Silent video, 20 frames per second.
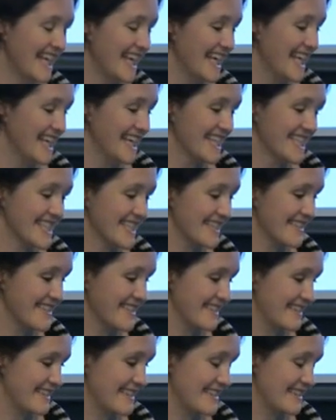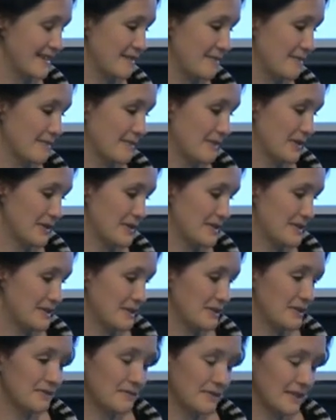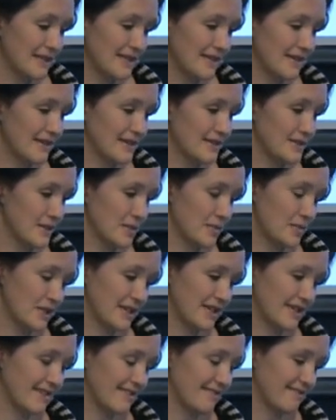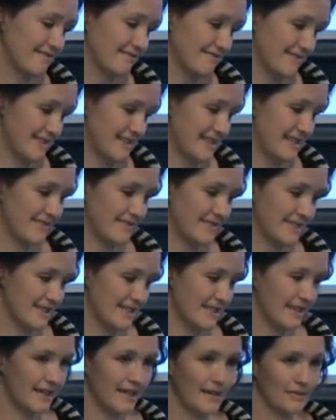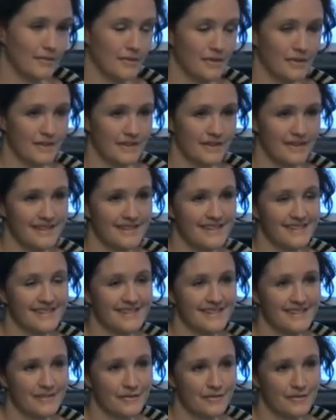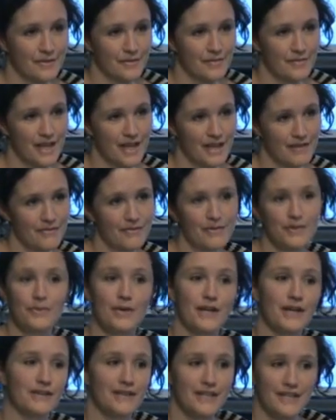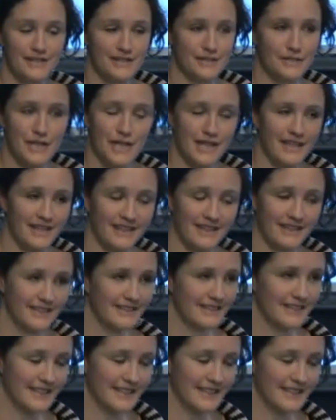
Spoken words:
she said, Kirsten, you realise you're bringing 70 artworks from everywhere in Australia